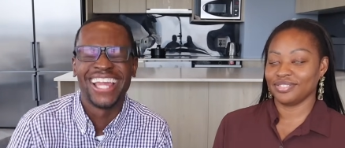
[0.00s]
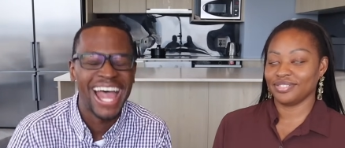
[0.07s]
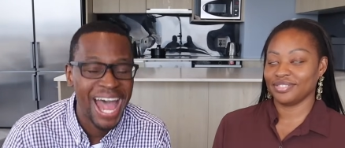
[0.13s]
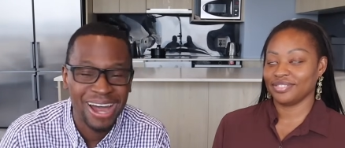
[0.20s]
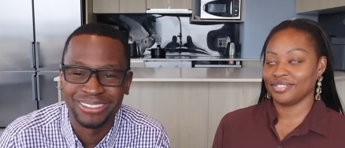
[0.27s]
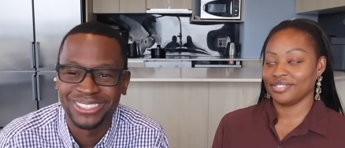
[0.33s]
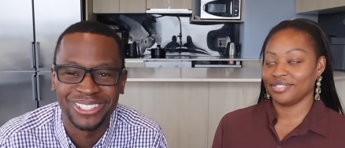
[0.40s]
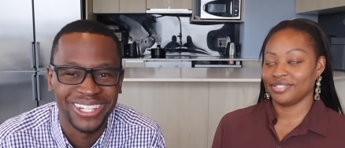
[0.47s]

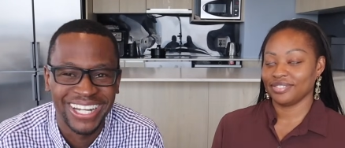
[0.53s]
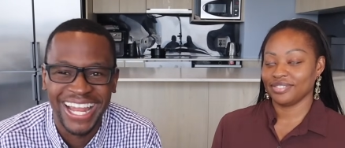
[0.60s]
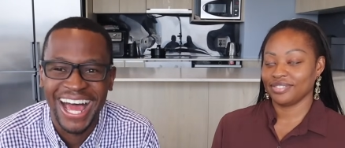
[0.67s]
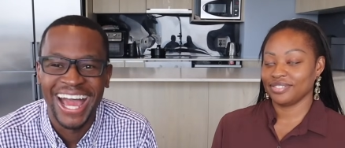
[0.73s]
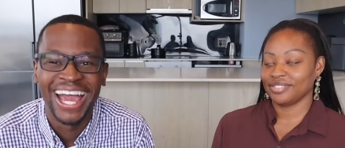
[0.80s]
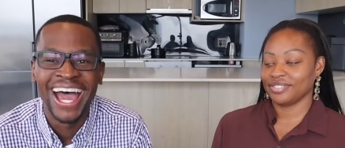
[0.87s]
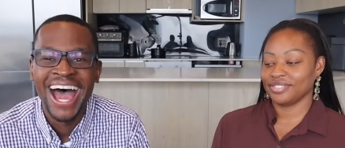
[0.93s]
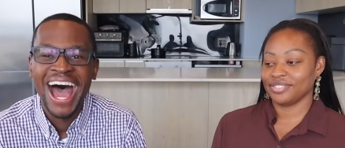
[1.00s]
Speaker 1: I was doing a
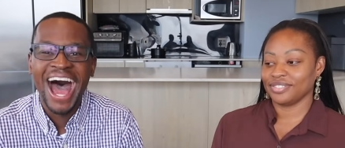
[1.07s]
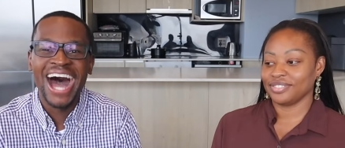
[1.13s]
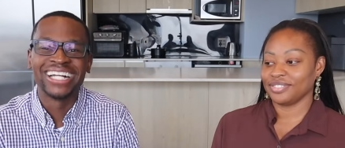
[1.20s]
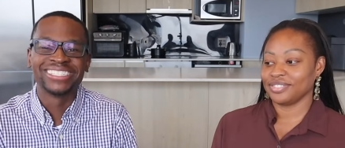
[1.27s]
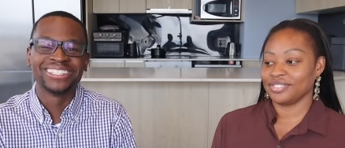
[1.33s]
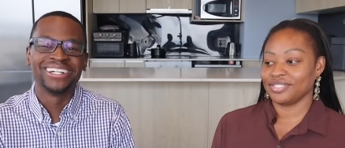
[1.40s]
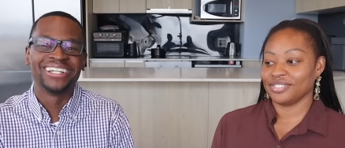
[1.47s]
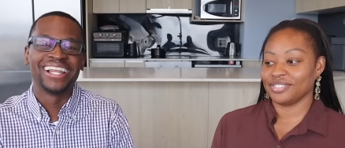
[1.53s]
lot.
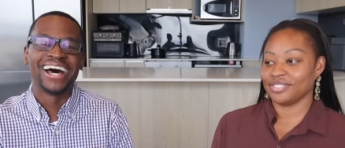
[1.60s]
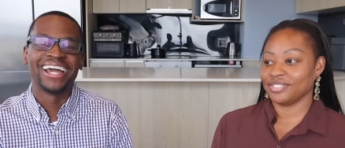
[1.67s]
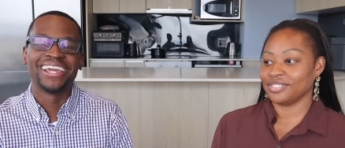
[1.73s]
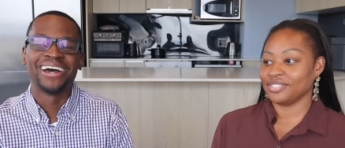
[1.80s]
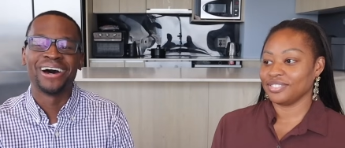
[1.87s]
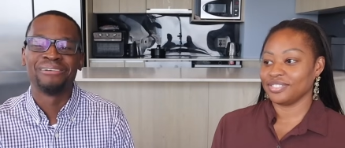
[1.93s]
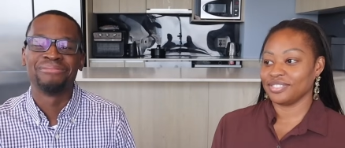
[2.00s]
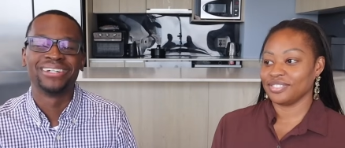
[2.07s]
I was doing a lot,
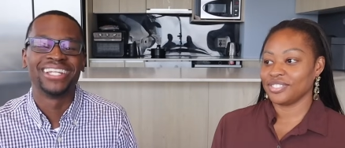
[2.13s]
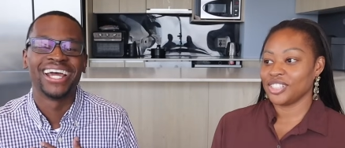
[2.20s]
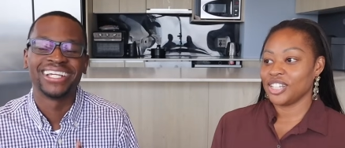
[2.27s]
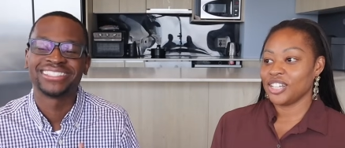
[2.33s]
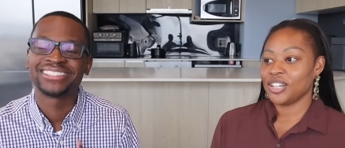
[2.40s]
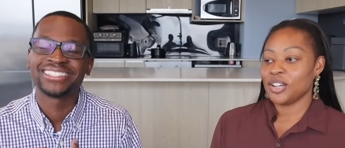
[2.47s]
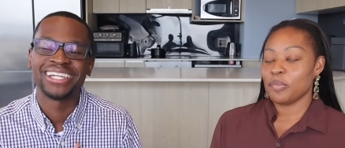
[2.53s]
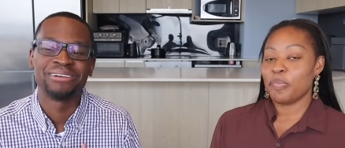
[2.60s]
y'all, but
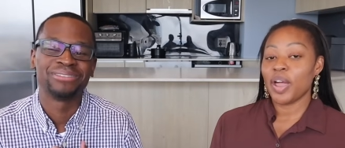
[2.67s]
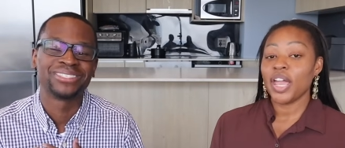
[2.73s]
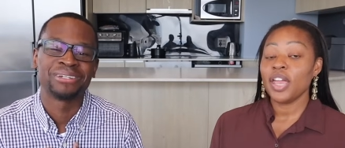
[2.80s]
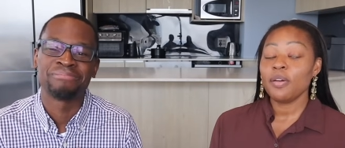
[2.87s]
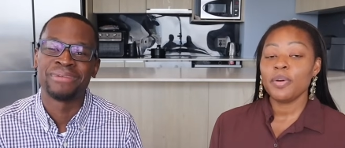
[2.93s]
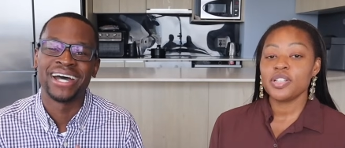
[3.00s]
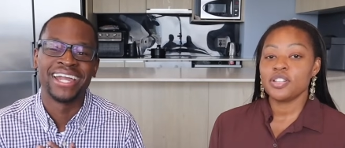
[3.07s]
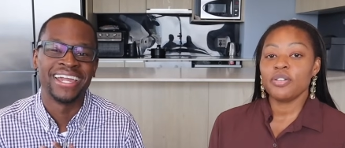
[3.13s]
that's. but
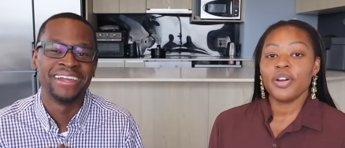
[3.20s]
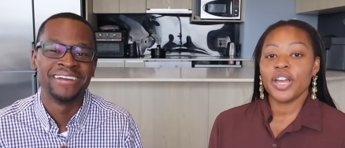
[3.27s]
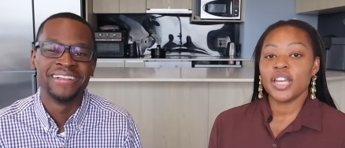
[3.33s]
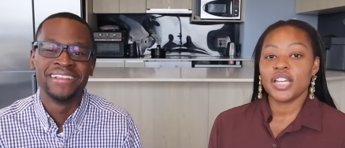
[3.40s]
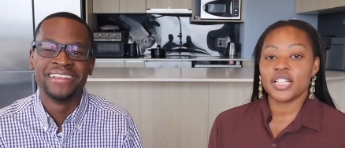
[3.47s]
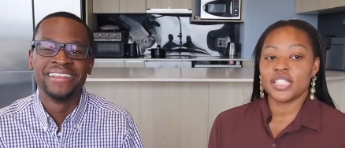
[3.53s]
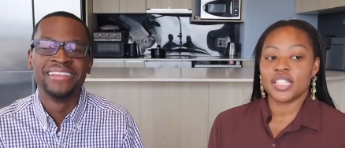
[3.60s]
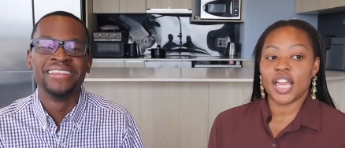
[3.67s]
he would do
Speaker 2: it
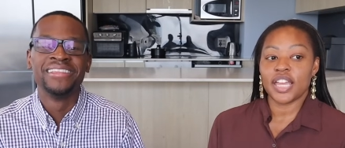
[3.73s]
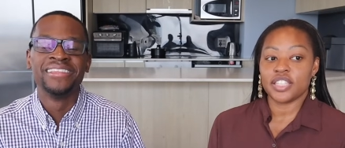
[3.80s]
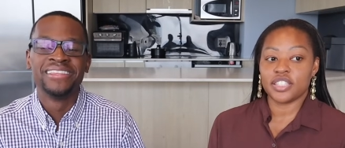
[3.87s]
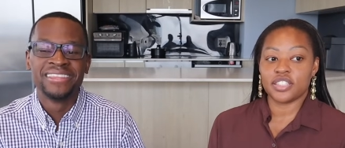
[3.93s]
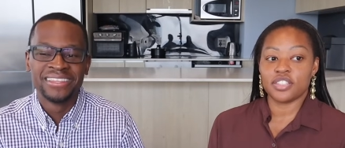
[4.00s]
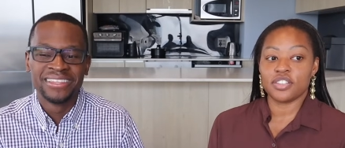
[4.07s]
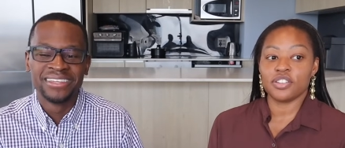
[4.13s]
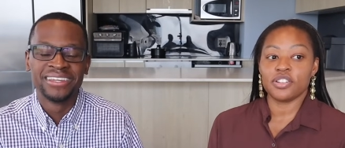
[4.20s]
in the
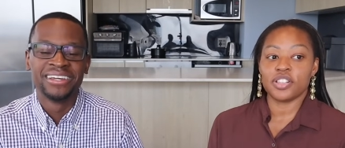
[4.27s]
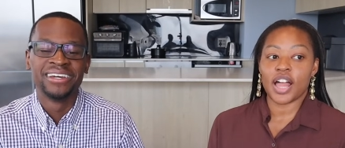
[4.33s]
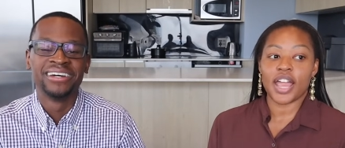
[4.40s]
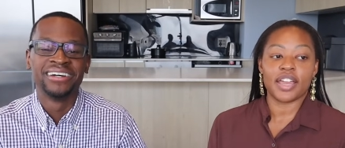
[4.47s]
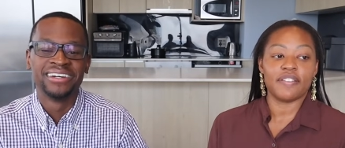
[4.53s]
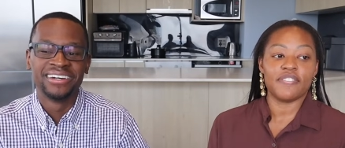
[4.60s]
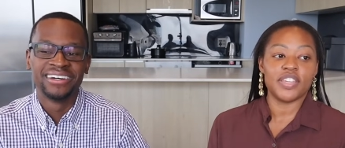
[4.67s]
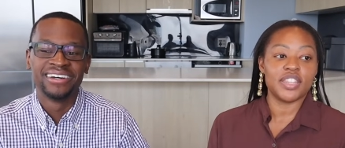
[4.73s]
states too.
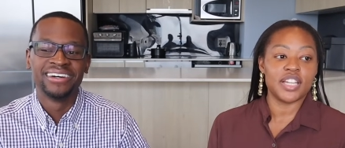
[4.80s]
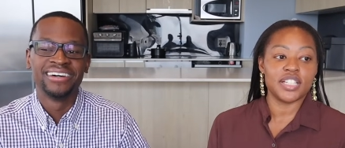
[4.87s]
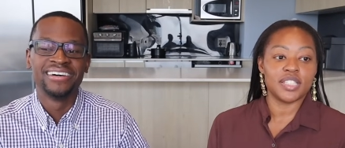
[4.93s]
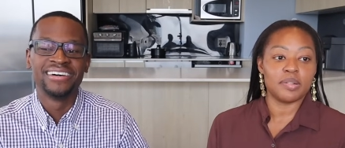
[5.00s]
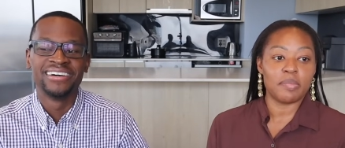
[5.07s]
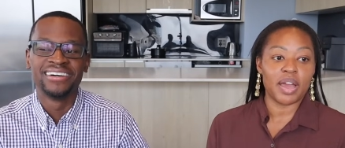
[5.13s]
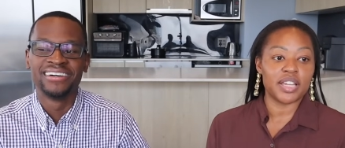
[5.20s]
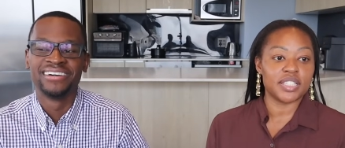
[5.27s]
Like if he thinks
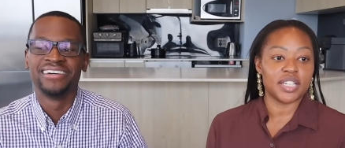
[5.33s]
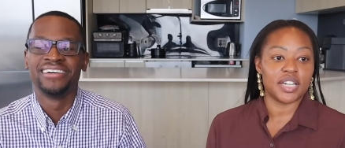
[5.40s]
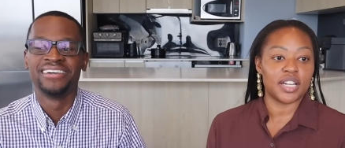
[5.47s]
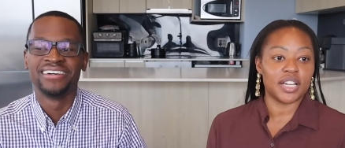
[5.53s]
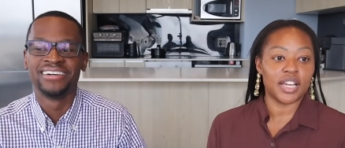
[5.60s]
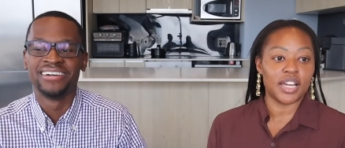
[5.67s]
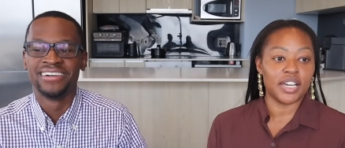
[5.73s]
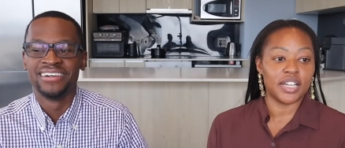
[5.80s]
somebody's gonna
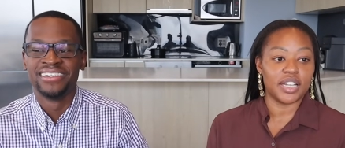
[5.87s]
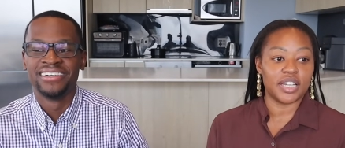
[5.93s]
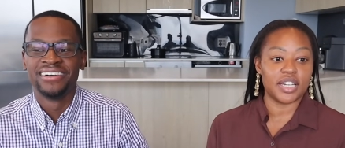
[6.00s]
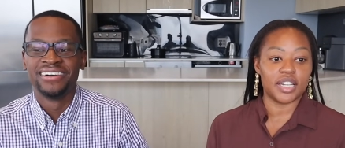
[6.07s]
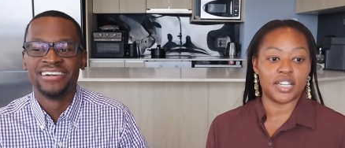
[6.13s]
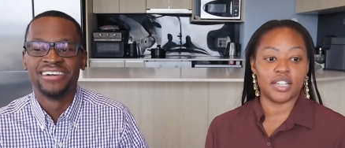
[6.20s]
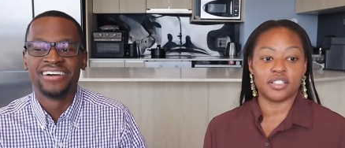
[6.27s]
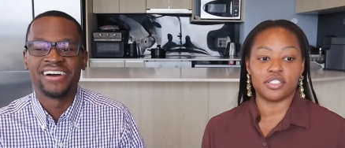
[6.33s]
cut
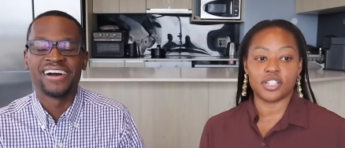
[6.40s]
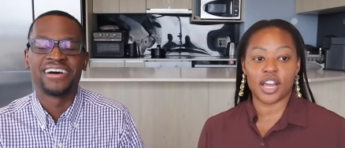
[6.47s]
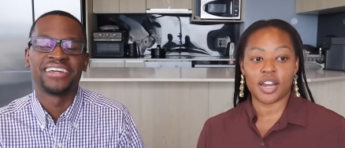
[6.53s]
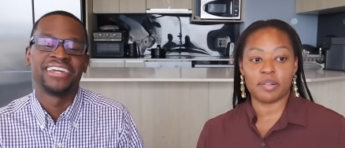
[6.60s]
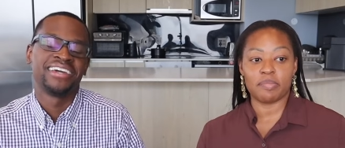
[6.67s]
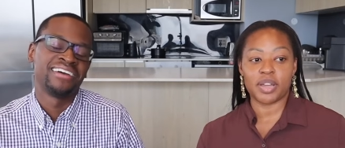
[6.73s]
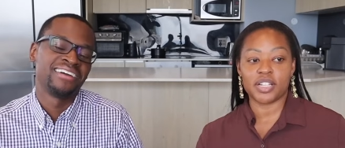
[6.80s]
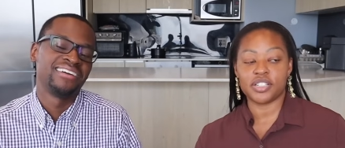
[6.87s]
in, and he'll try oh,
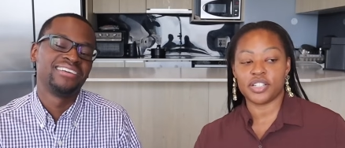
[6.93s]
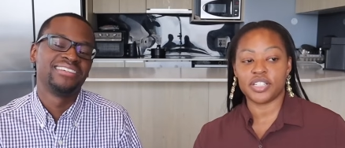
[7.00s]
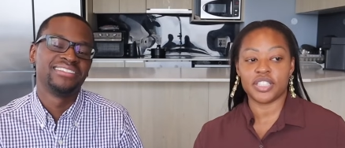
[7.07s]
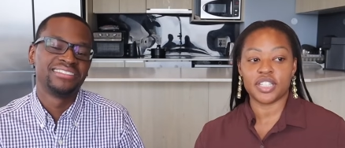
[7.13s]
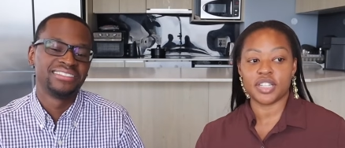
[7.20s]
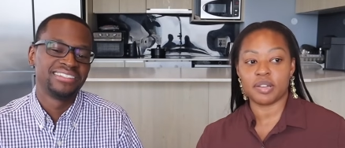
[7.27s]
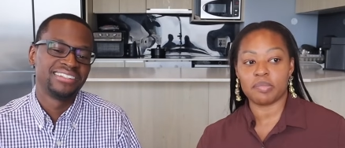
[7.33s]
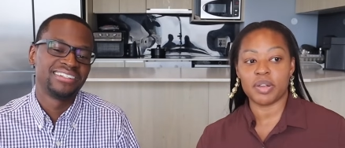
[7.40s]
yeah. to make sure he's
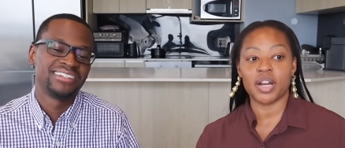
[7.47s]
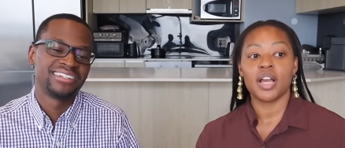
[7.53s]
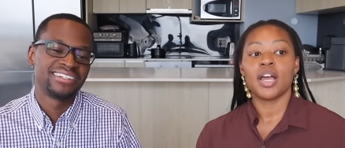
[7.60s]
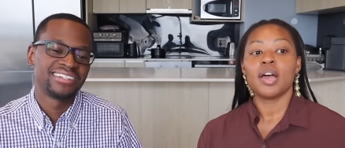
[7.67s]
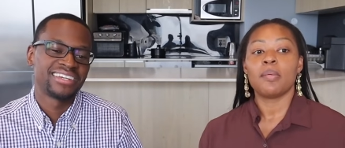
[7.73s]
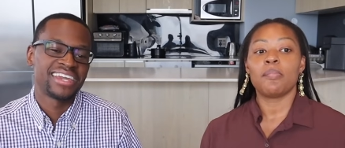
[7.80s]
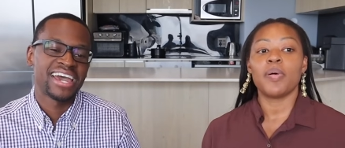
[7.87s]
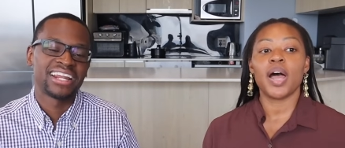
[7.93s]
in the middle.
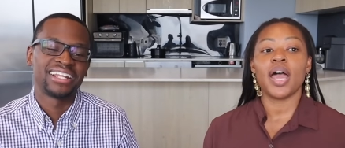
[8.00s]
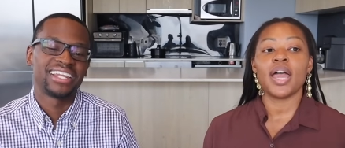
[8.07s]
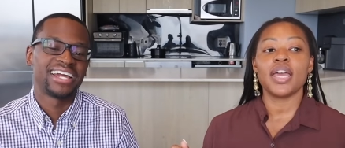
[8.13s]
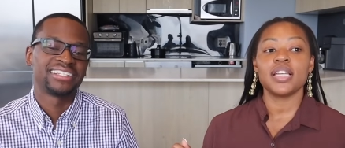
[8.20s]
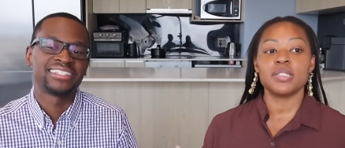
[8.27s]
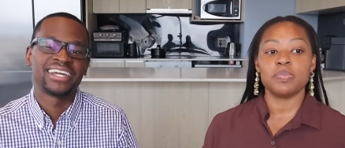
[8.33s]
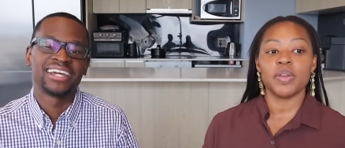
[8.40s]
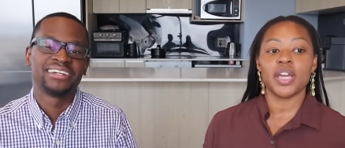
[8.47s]
Yeah, but like
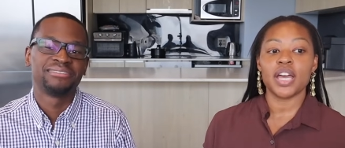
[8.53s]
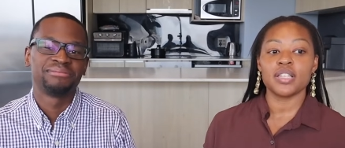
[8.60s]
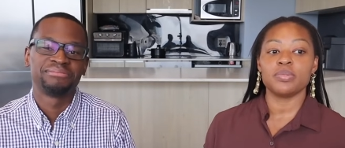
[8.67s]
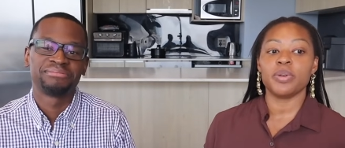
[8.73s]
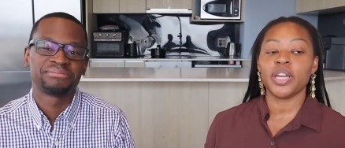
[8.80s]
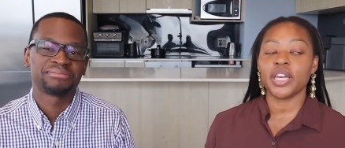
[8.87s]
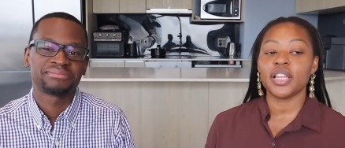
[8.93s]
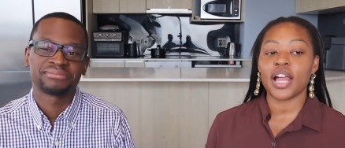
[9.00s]
it's that. because Ricky